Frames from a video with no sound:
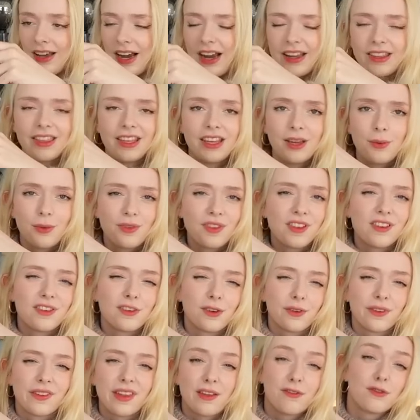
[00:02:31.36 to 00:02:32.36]
I think it was
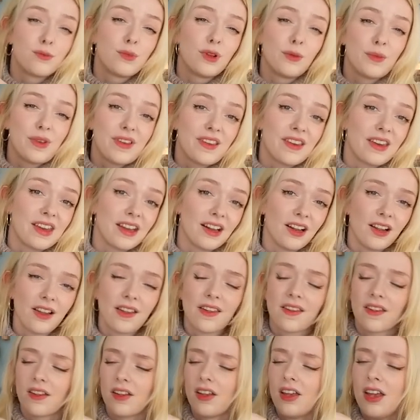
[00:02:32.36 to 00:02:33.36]
knitted on 7mm
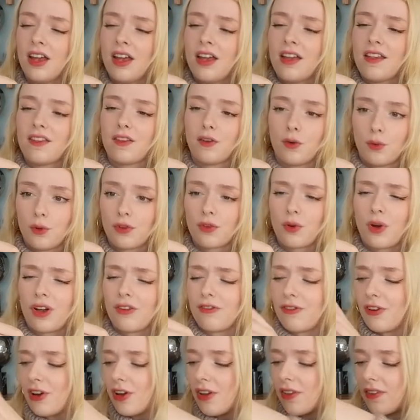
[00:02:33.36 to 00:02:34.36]
needles, so it was
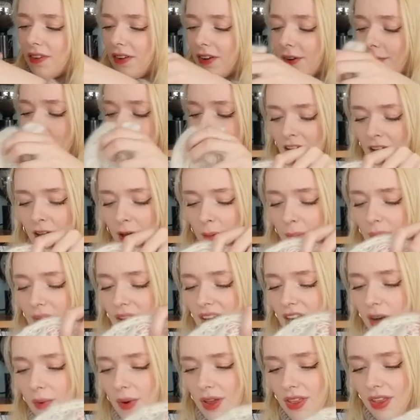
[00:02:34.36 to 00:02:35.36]
quite fast. But
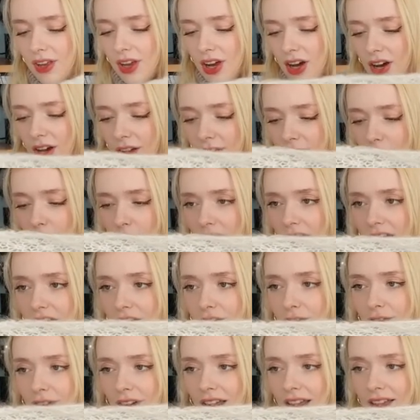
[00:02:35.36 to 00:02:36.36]
anyway, the cast on
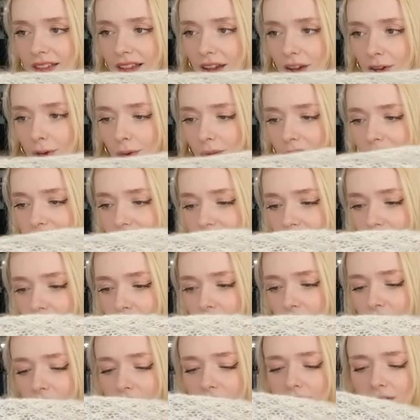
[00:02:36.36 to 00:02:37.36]
edge flares out quite a
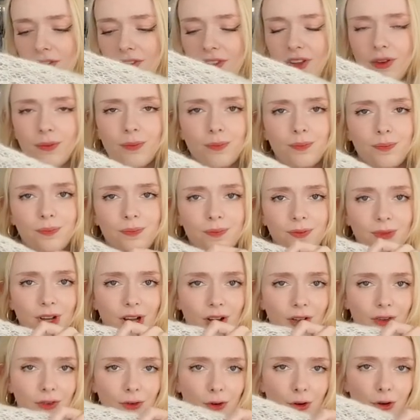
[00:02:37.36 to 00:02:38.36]
lot, so does the
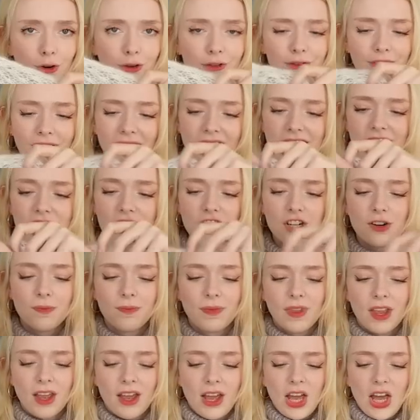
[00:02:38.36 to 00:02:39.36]
cast off edge.
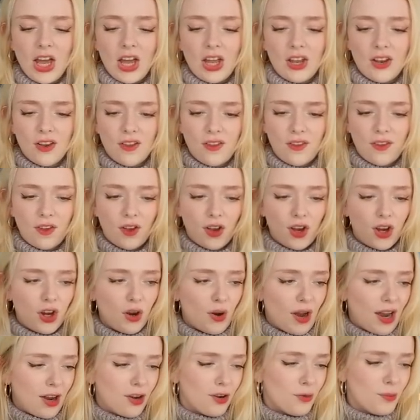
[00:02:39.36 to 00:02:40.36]
And so
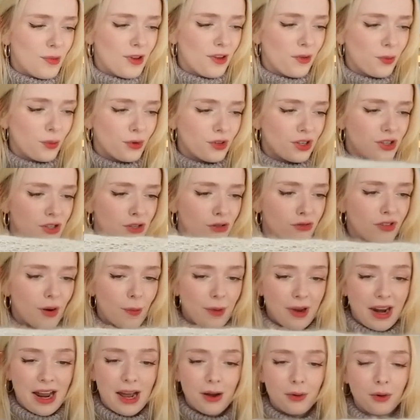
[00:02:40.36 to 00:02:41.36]
I almost wanted to
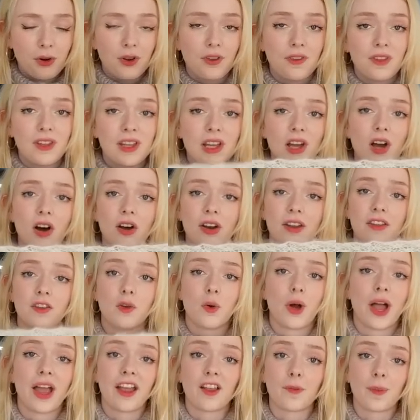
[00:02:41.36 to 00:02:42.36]
rip it out because the yarn is
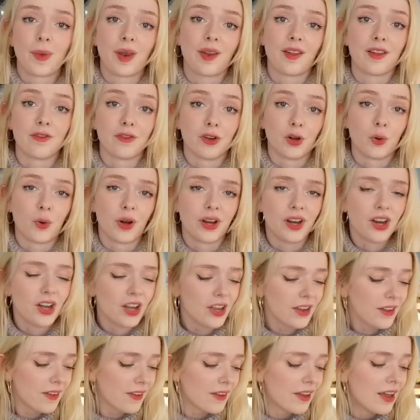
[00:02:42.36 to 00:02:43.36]
quite expensive and quite
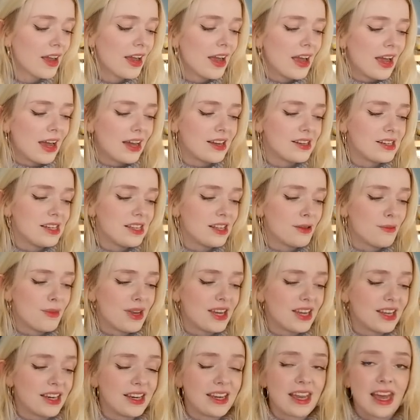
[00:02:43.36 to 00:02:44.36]
nice, and either
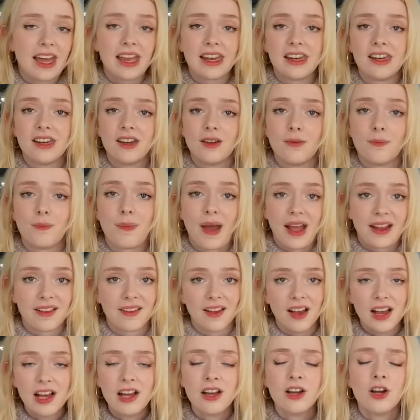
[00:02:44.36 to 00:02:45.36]
make it again
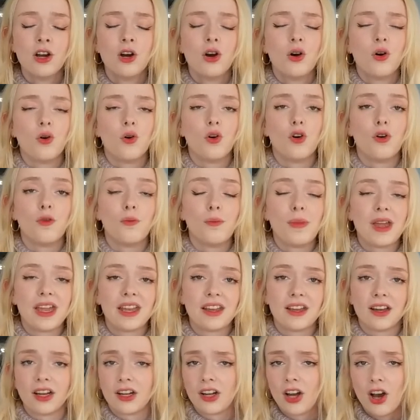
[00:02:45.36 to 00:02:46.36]
better or
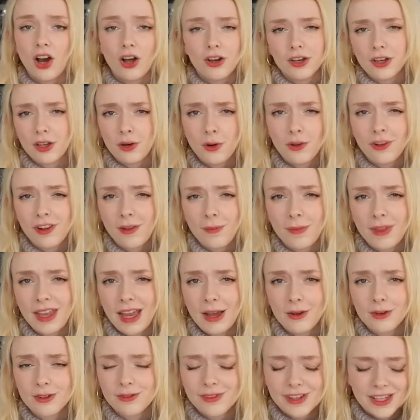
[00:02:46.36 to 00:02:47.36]
make a cardigan or something
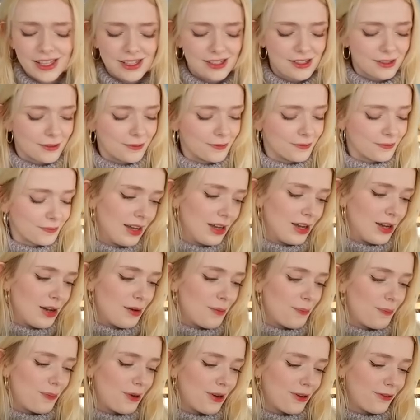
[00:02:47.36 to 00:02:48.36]
out of it.
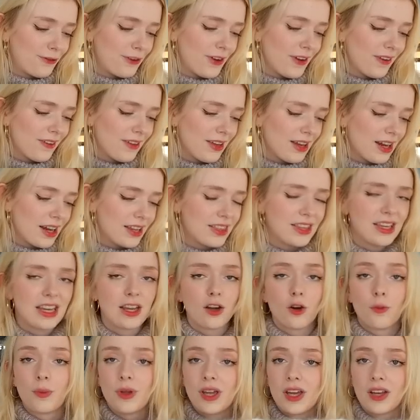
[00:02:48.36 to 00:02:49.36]
But firstly, I think
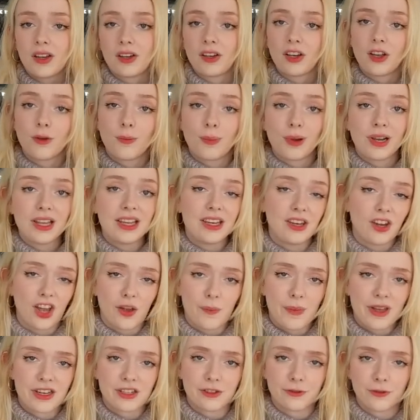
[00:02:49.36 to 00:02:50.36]
it'll be a complete
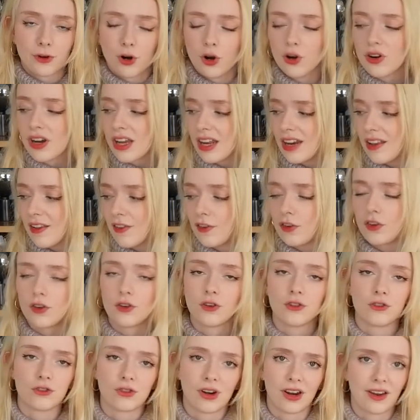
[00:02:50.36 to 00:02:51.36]
nightmare to frog. It is
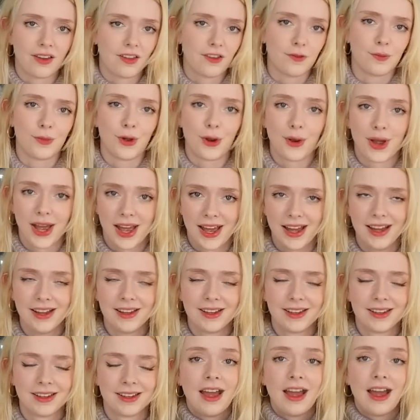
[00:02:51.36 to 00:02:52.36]
two strands of mohair.
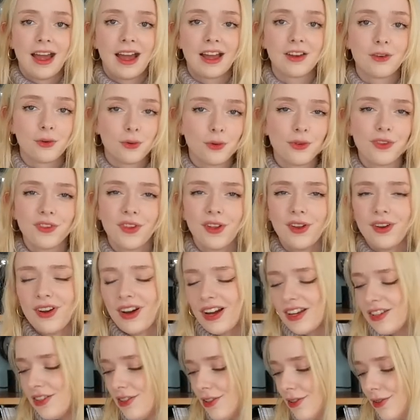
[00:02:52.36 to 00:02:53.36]
And also,
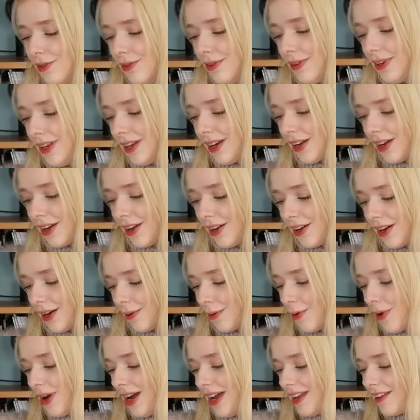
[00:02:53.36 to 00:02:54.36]
I do, you know,
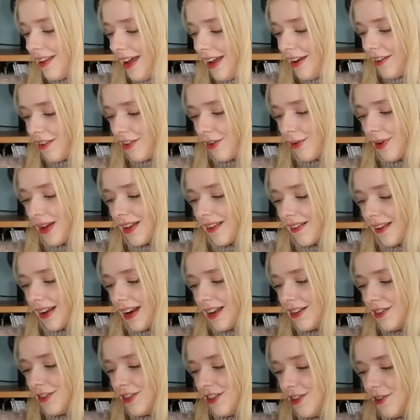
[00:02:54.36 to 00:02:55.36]
I'm quite attached to it, and
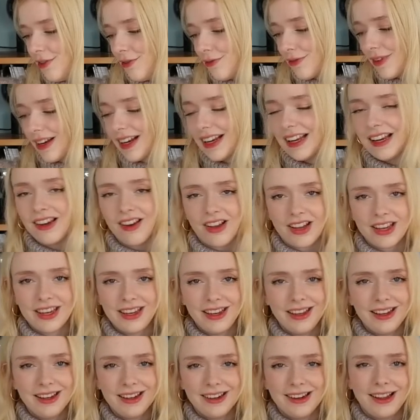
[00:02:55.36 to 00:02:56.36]
I do really
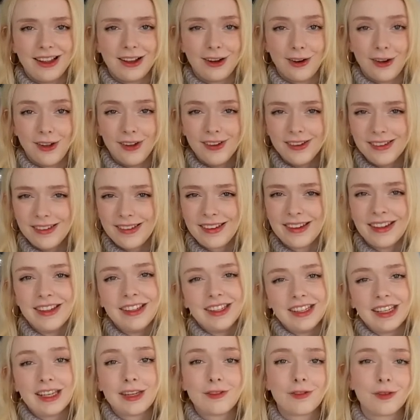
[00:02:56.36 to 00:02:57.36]
like it a lot,
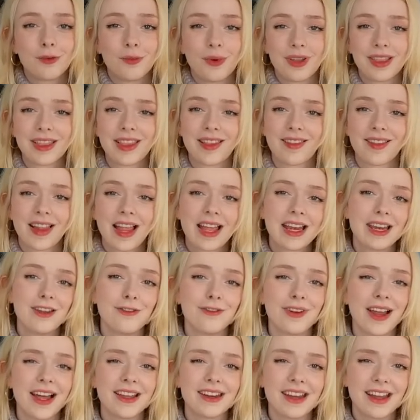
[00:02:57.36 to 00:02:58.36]
even with the slightly
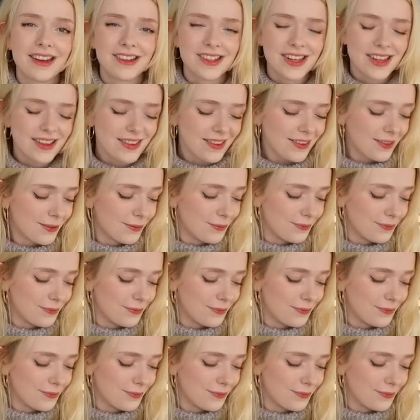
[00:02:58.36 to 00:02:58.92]
flared edges.